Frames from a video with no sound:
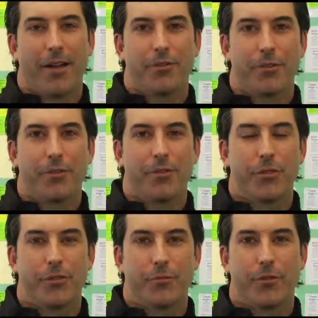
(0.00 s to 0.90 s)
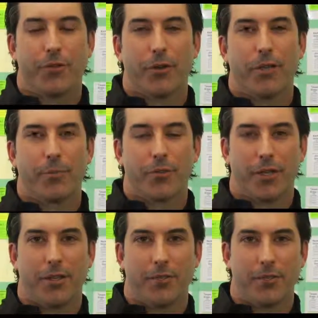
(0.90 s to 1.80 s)
Our students used to refer to
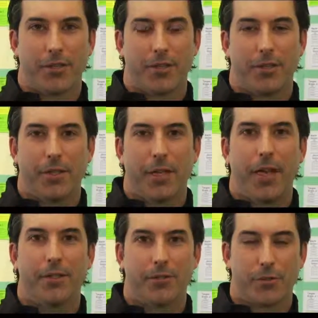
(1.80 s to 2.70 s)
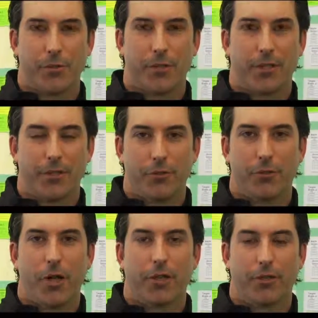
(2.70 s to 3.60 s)
themselves and the school in a
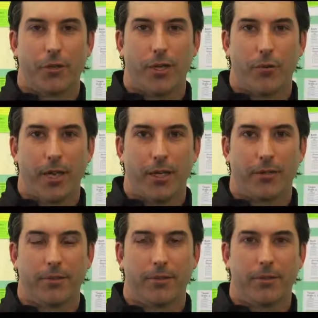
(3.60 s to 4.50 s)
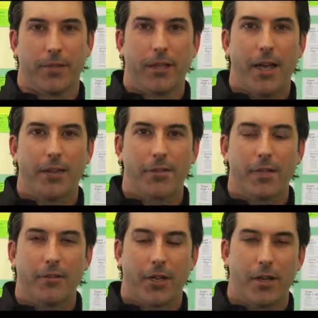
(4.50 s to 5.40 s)
derogatory way. They lack
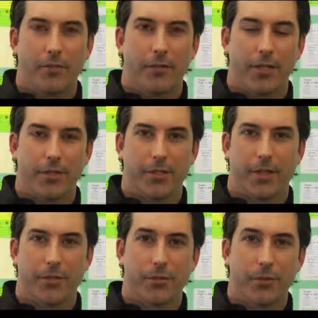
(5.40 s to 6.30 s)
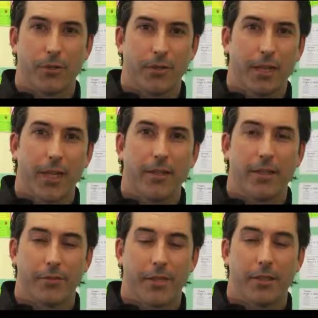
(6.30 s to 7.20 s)
self-confidence in our school and
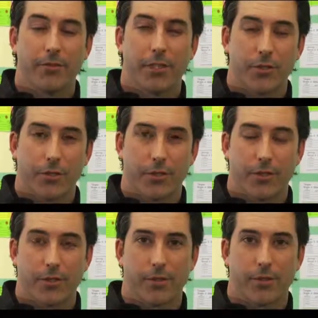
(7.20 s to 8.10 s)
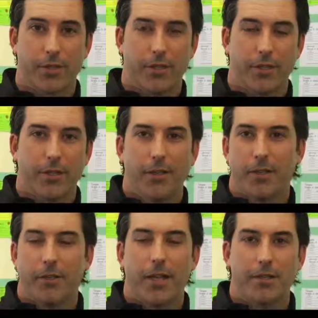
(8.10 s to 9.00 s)
in themselves as learners.
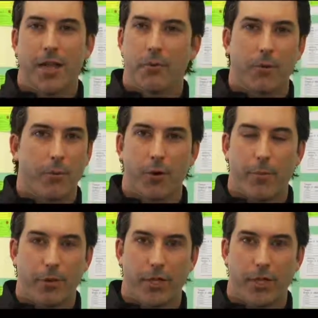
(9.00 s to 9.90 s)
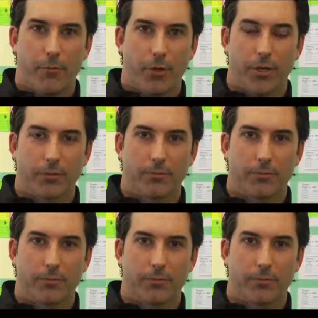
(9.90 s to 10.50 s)
That's not what we're about anymore.